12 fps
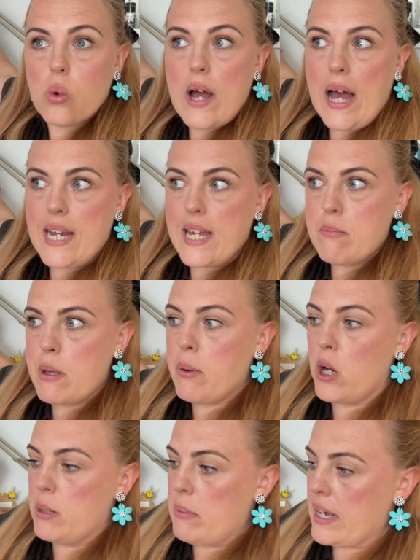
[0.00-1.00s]
like me
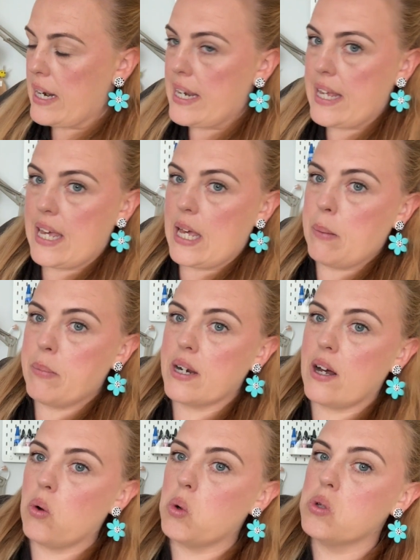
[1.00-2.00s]
polymer clay, but
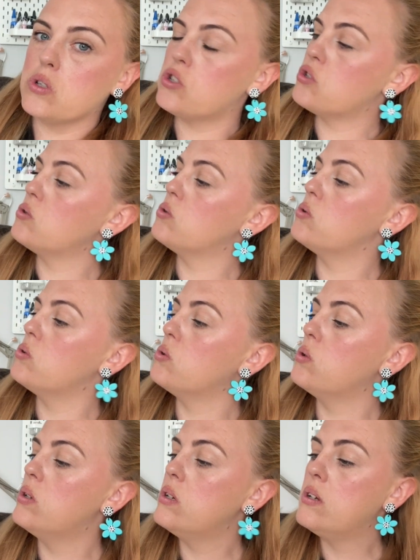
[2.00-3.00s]
I
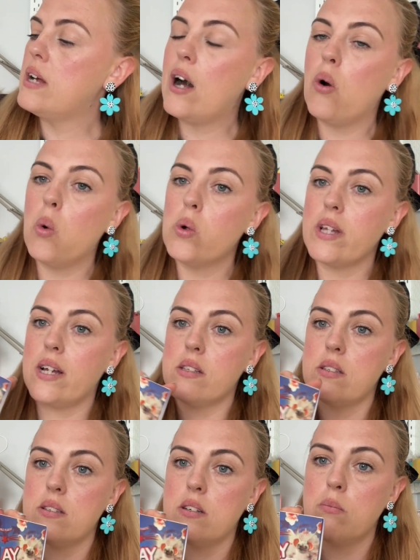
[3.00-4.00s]
ordered
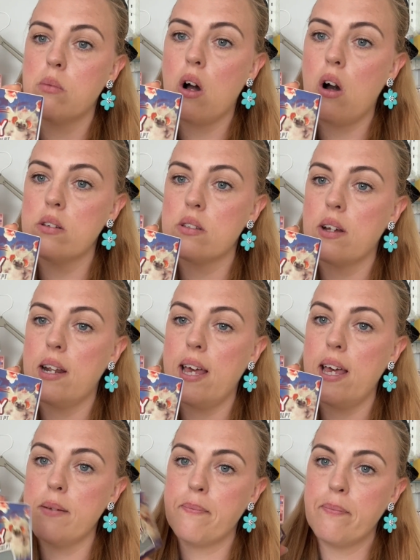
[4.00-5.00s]
some cos
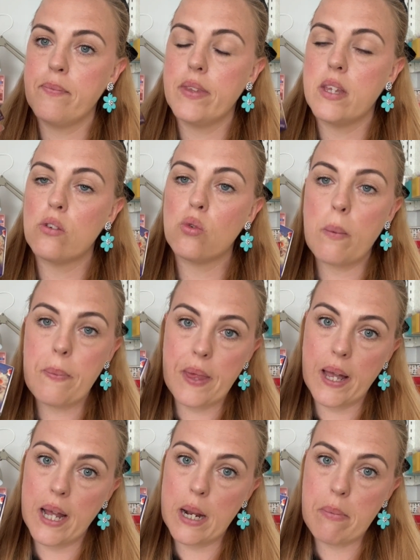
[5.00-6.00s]
clay, so I'm
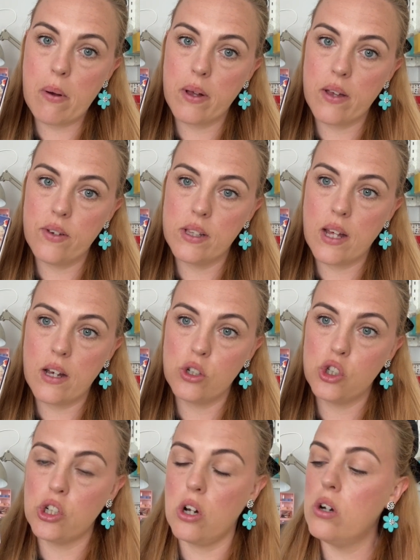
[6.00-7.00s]
thinking about giving that a
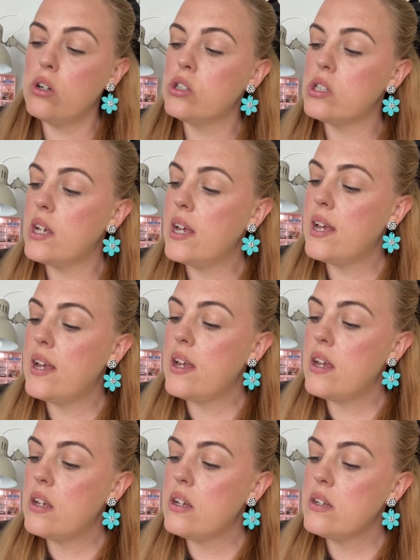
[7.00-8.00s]
shot.
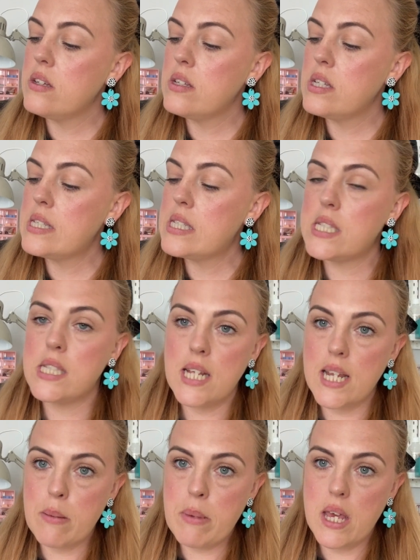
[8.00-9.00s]

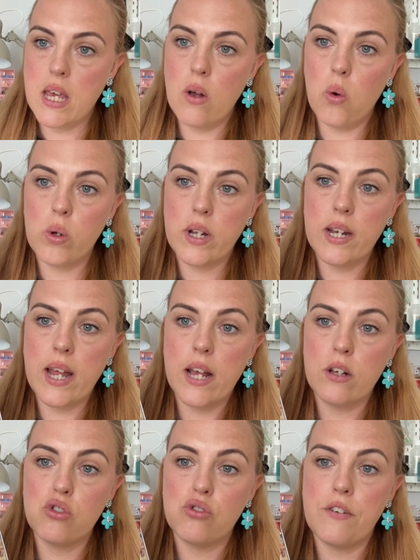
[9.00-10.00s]
silly me, ordered
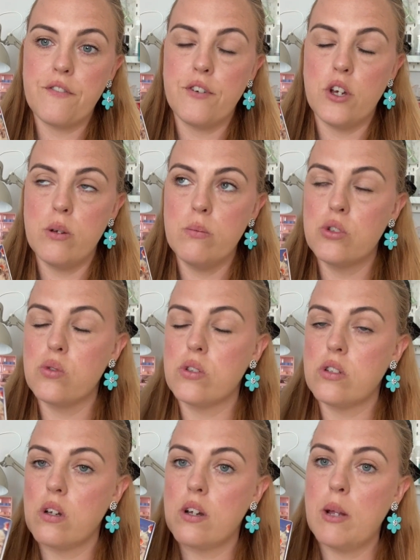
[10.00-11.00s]
extra firm, so
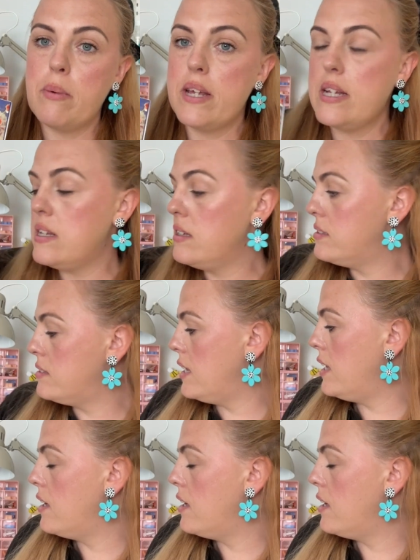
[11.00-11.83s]
it's not going to be easy.